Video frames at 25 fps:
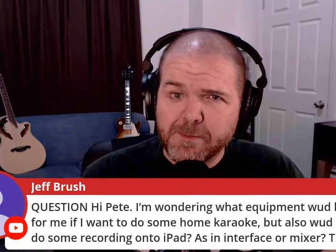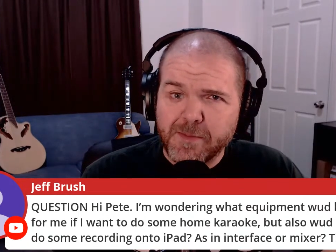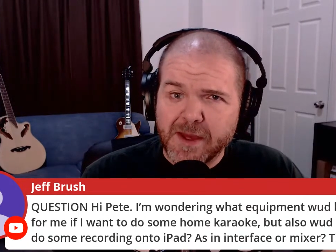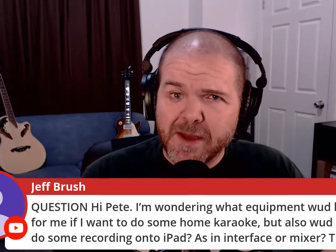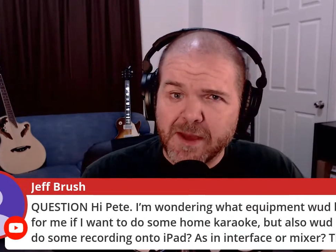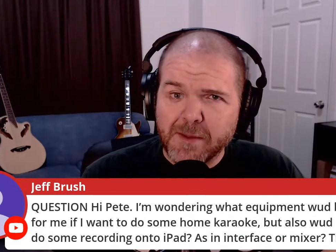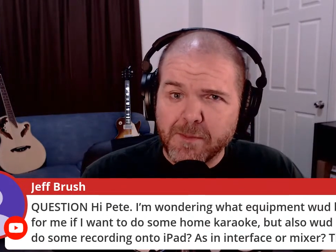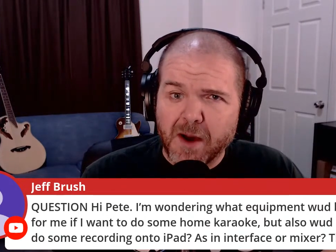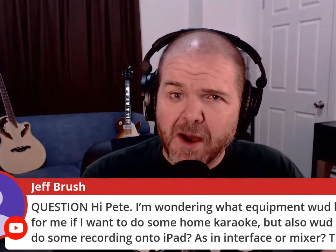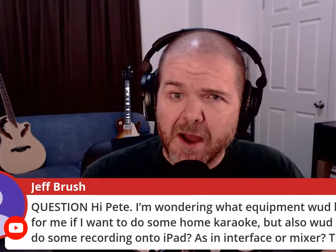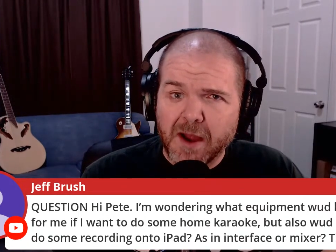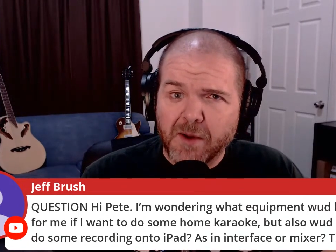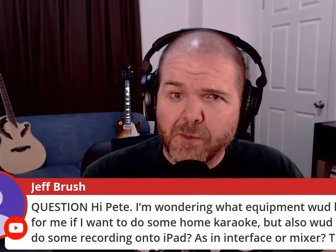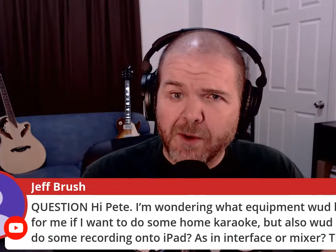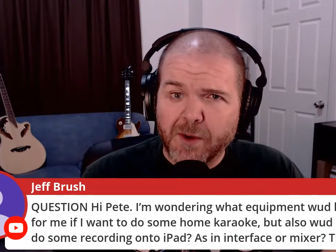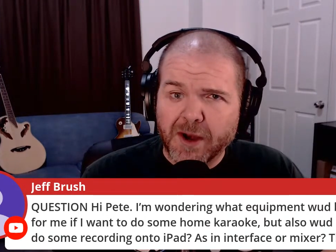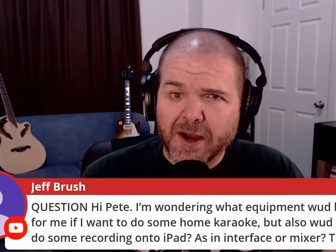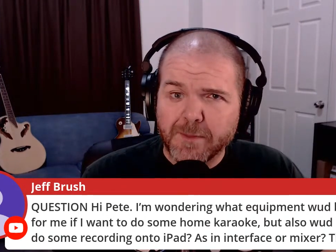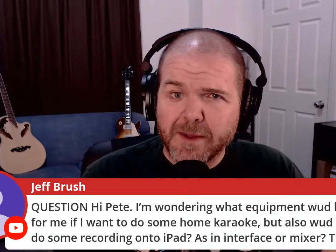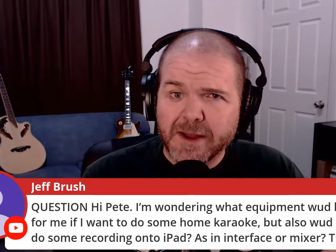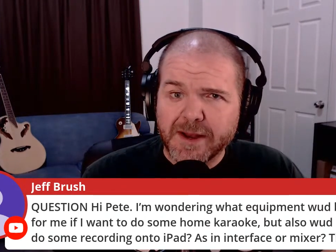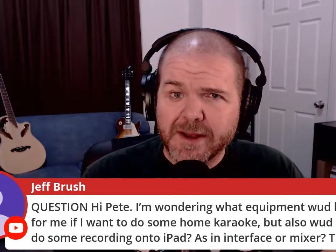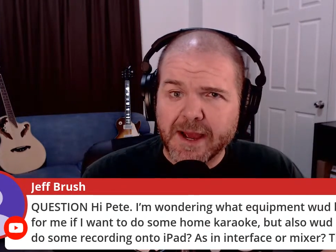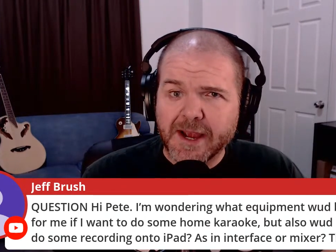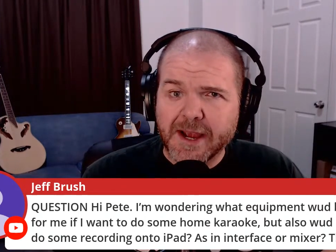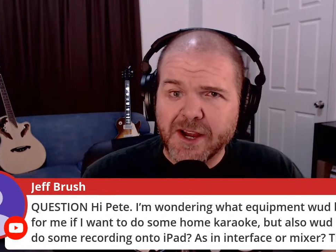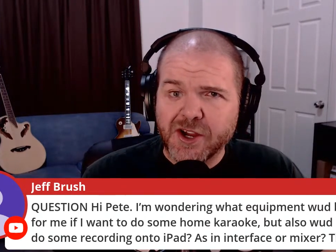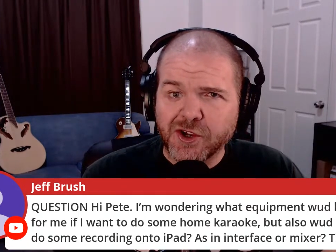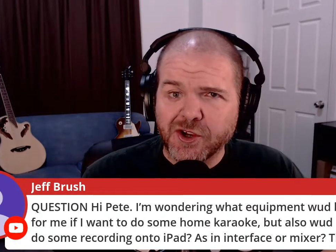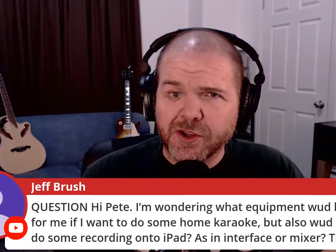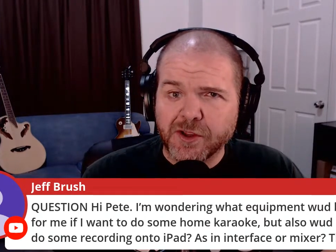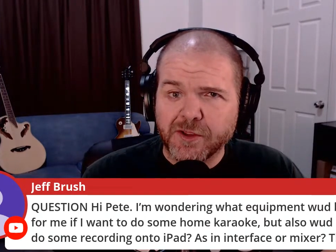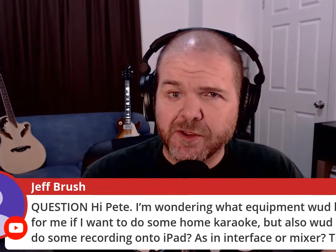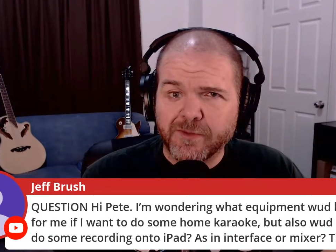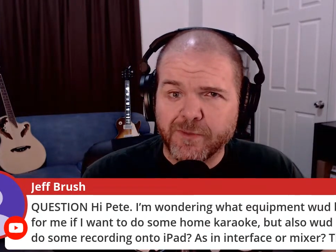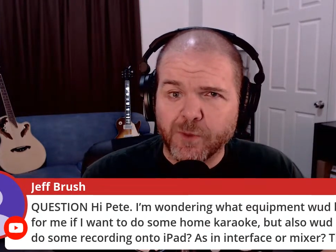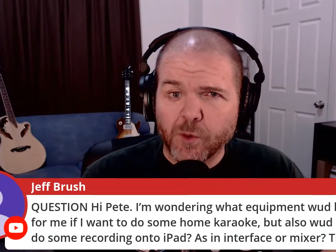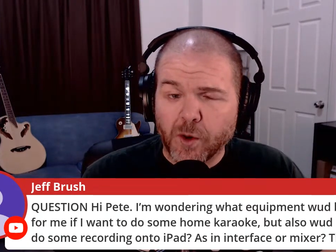They're my
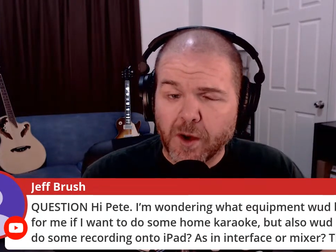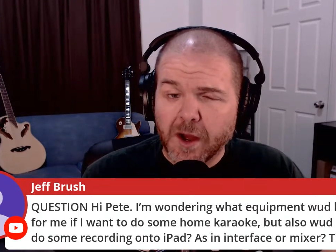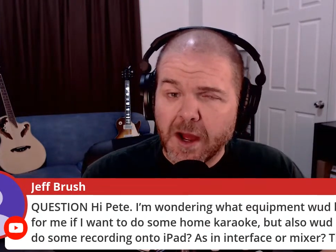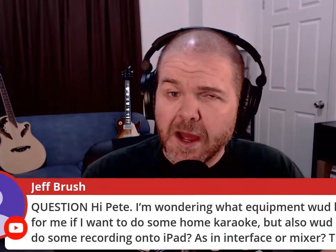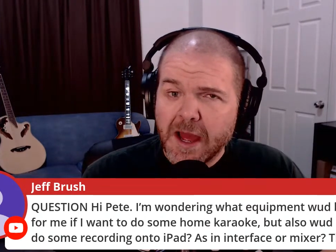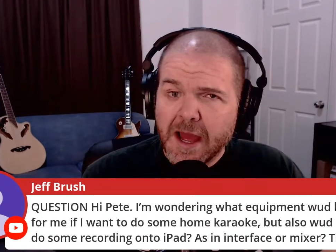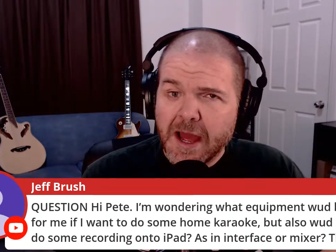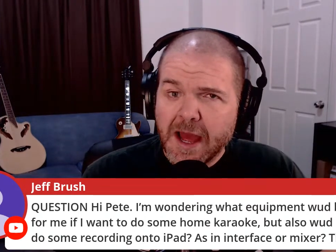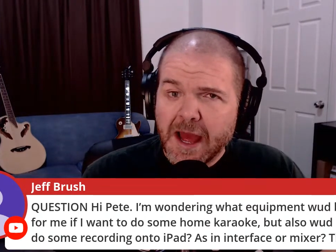recommendations for